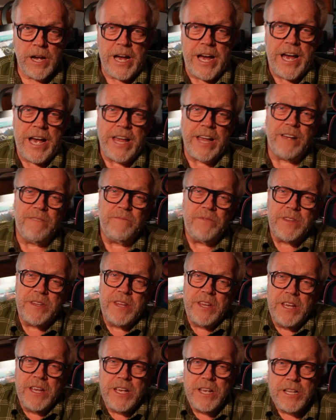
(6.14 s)
Hi,
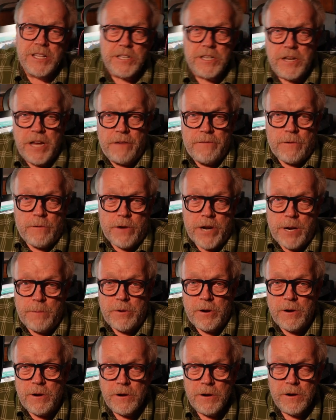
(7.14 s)
it's Kevin
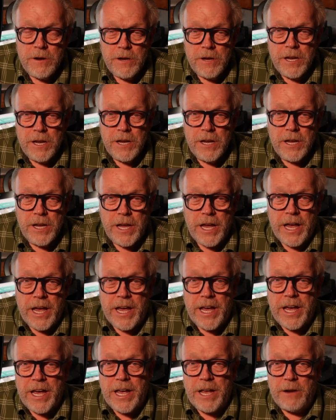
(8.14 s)
Raber,
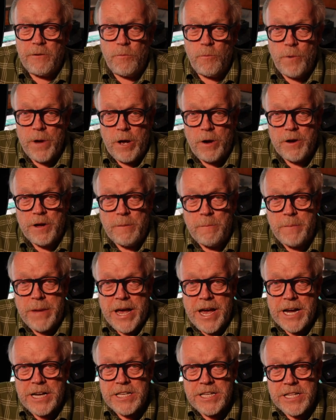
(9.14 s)
and welcome
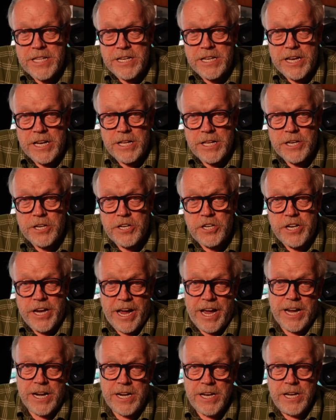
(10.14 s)
back to the Daily
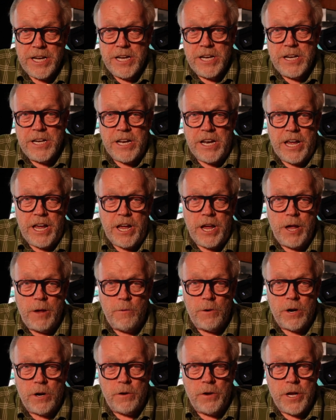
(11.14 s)
Chat. Today
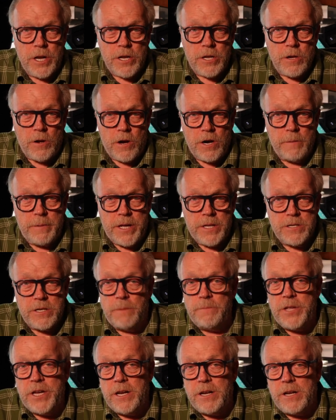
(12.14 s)
we're going to talk about
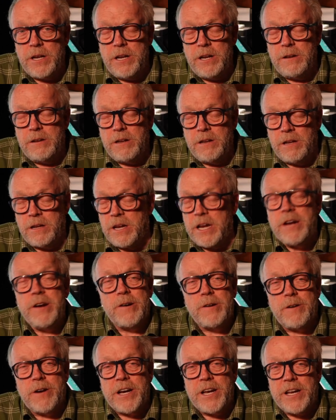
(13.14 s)
something
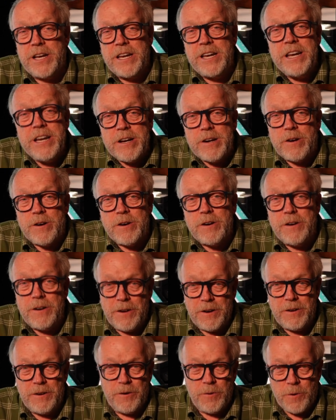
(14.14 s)
dear and near,
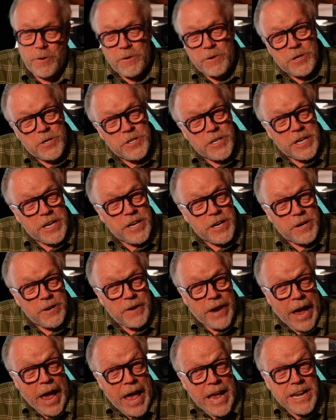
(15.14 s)
or is it near
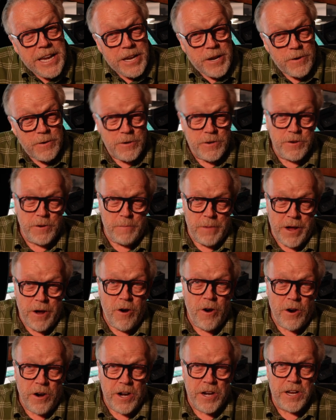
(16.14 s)
and dear to my
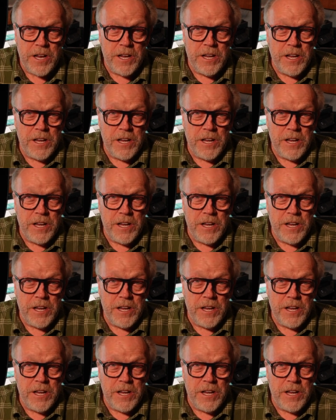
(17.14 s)
heart?